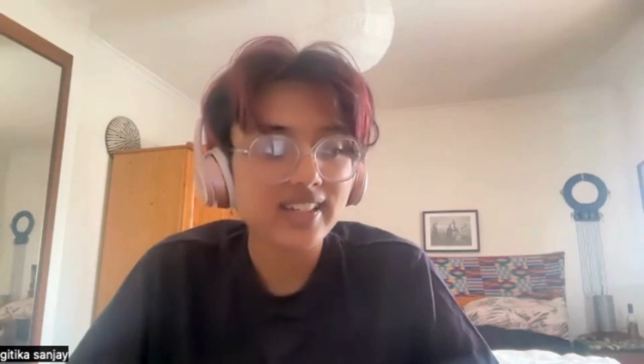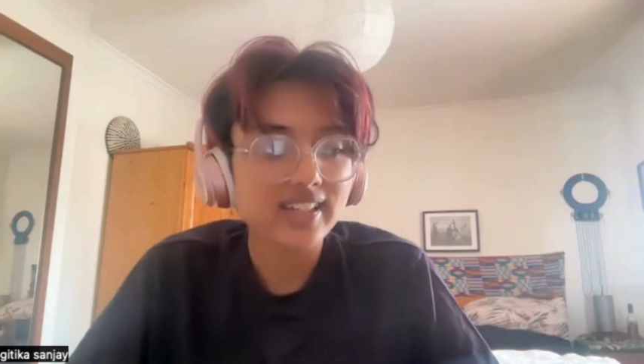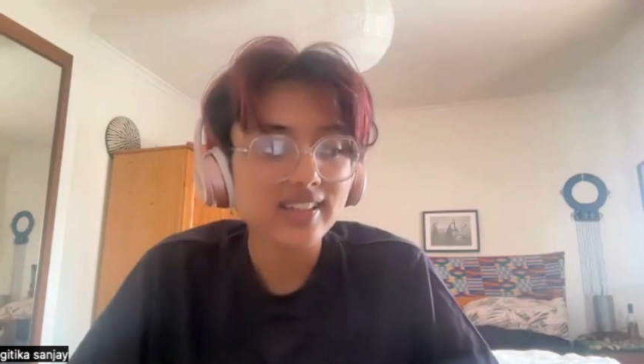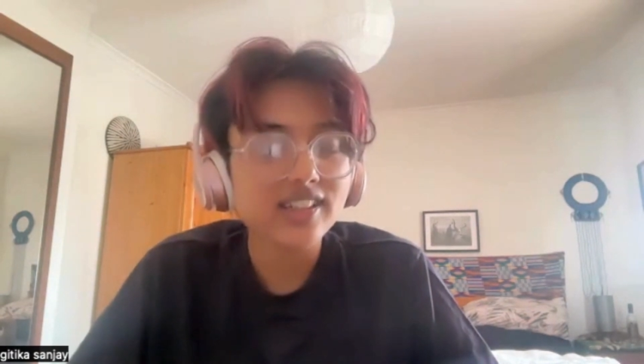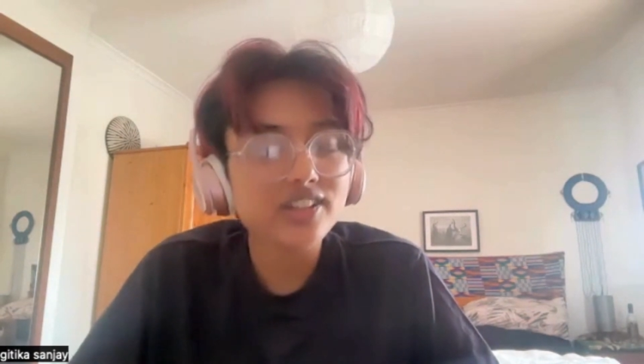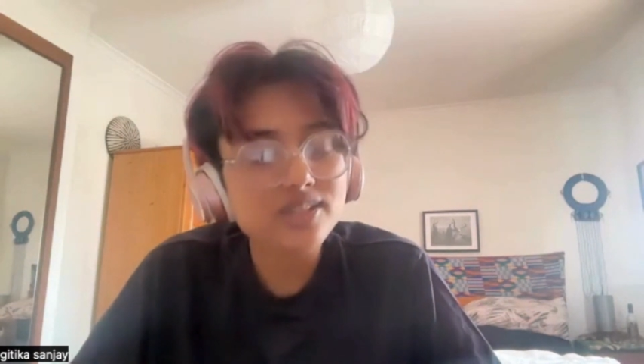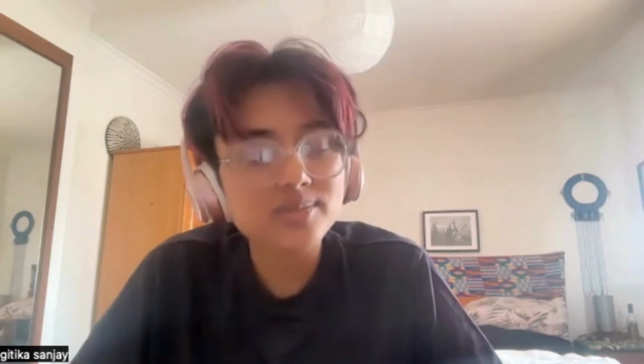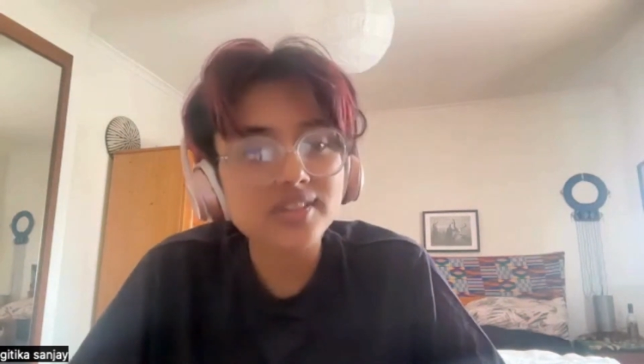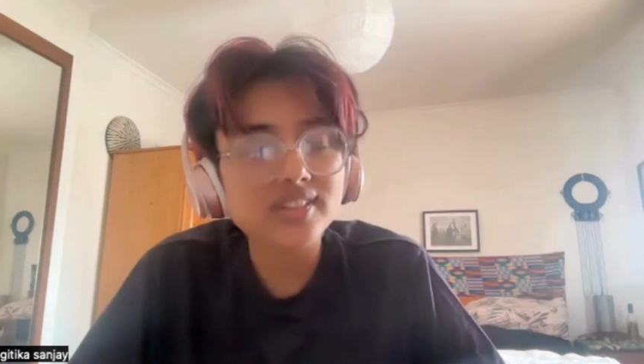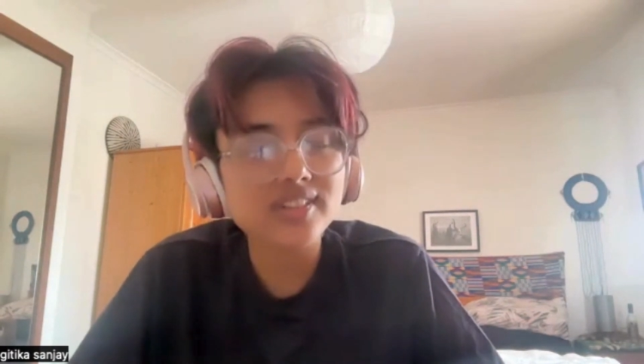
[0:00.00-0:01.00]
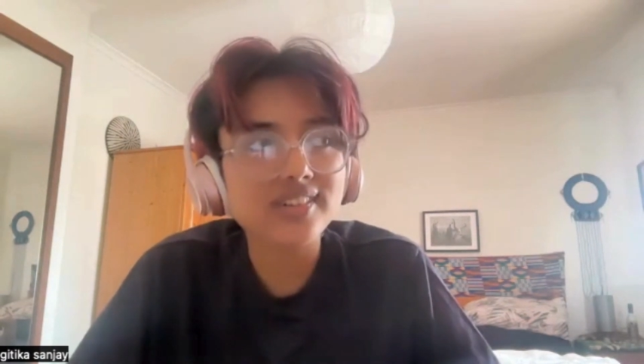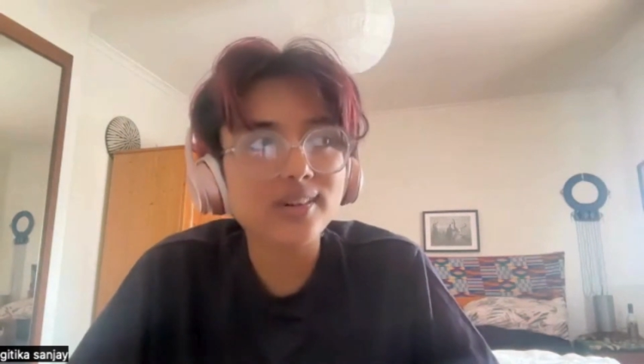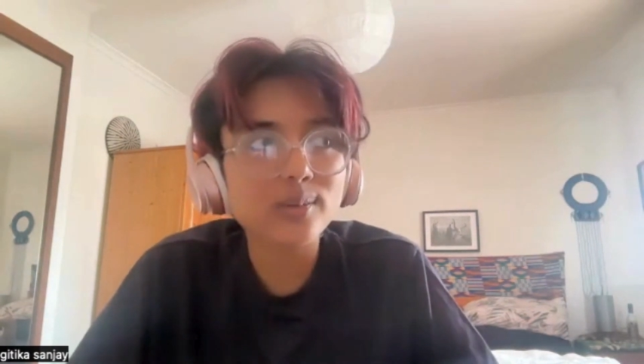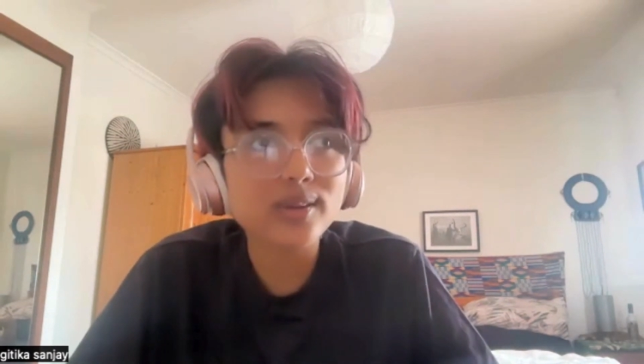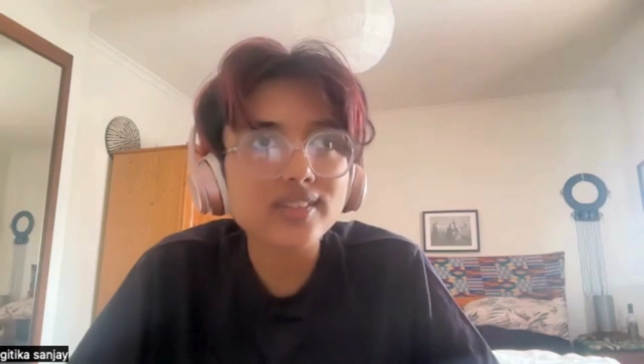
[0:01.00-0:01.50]
leadership doesn't
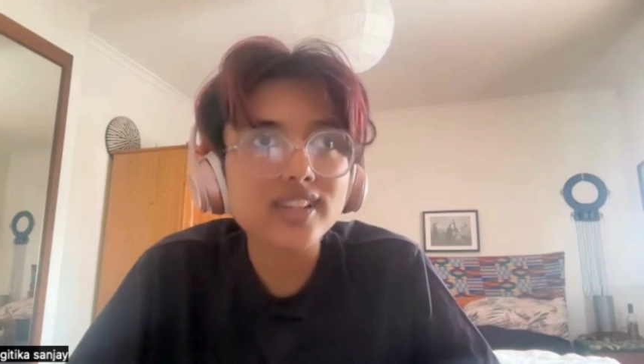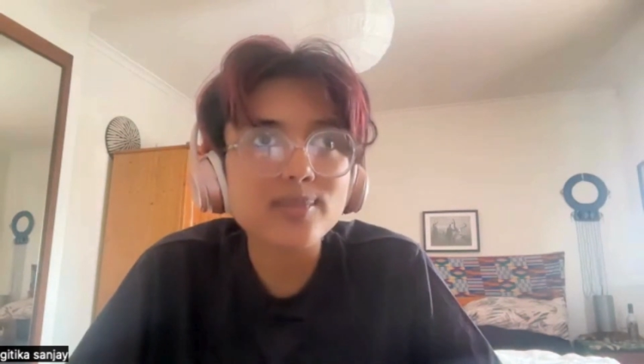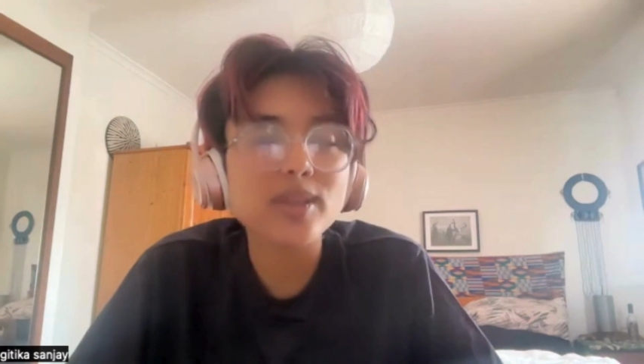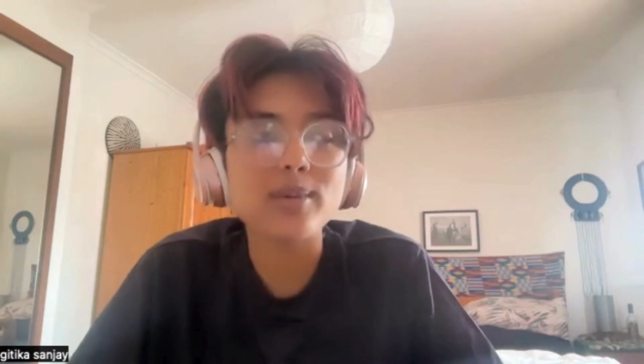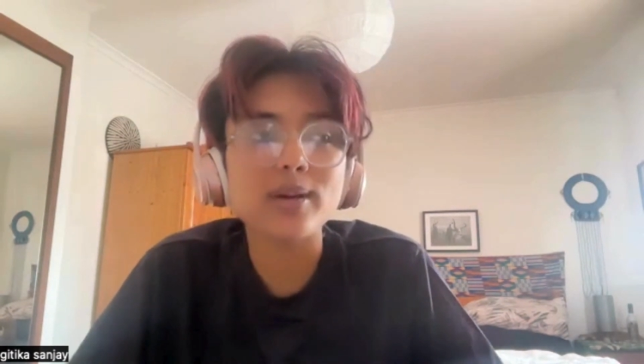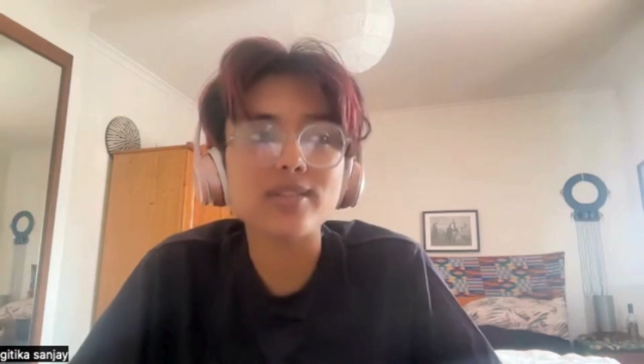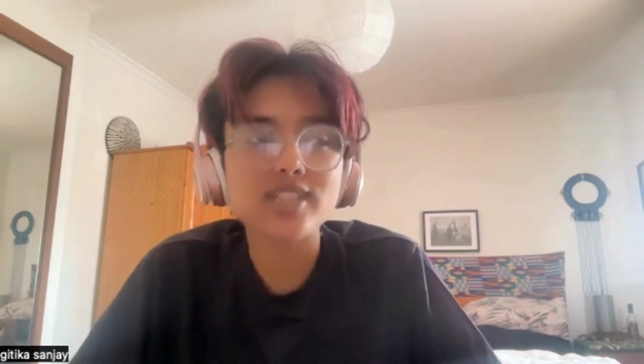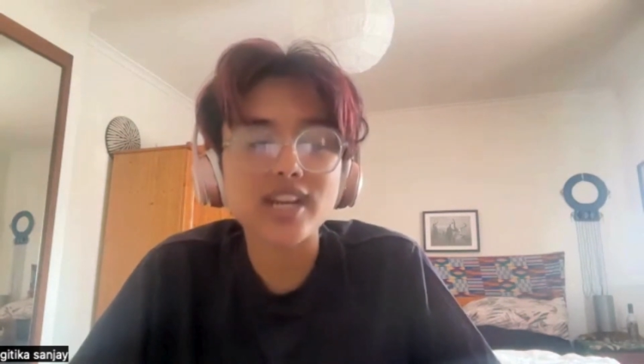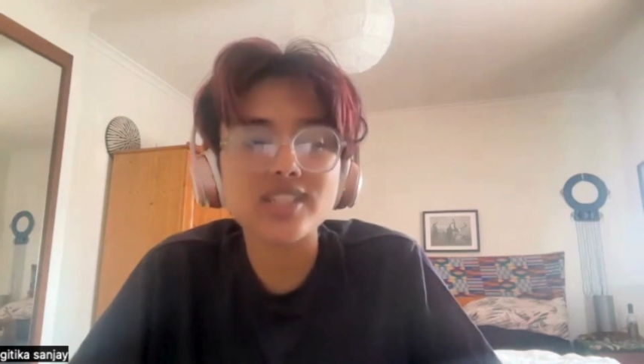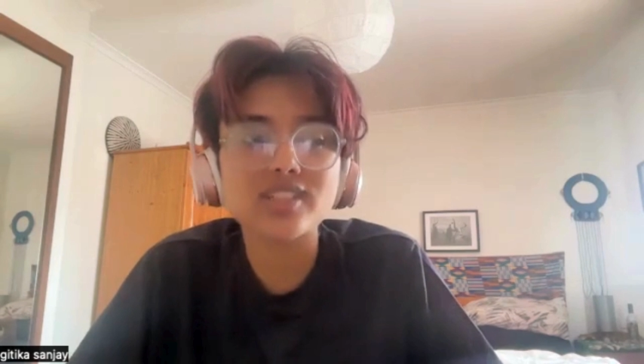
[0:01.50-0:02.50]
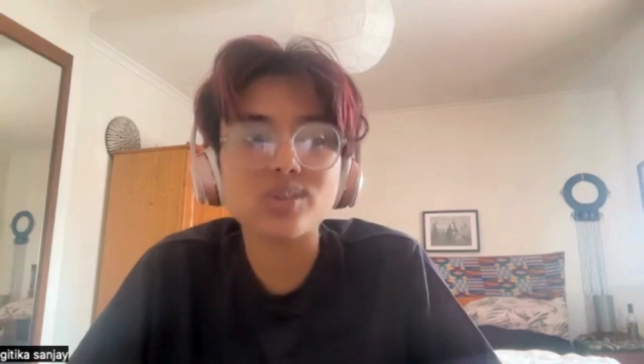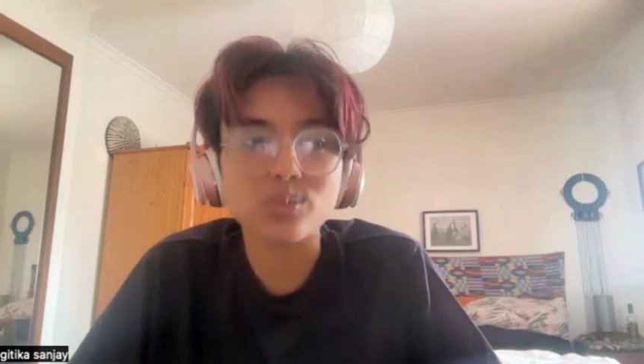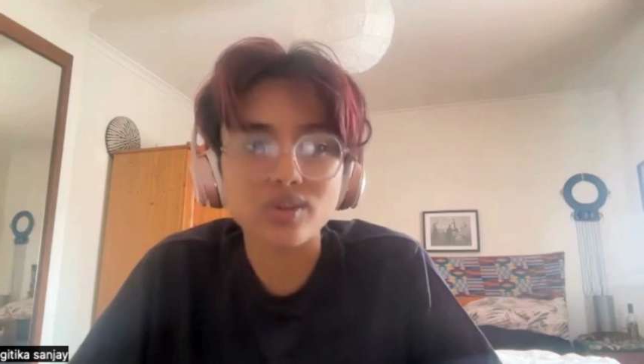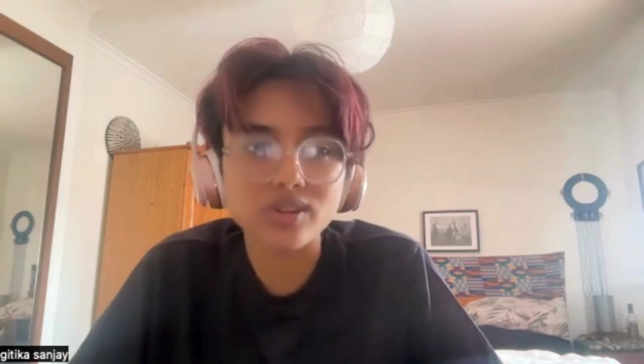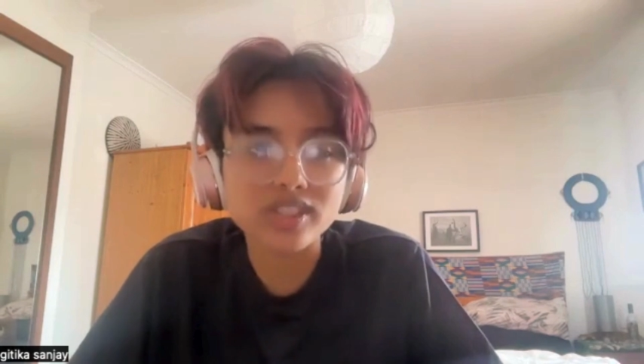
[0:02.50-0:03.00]
always need to be about changing the world.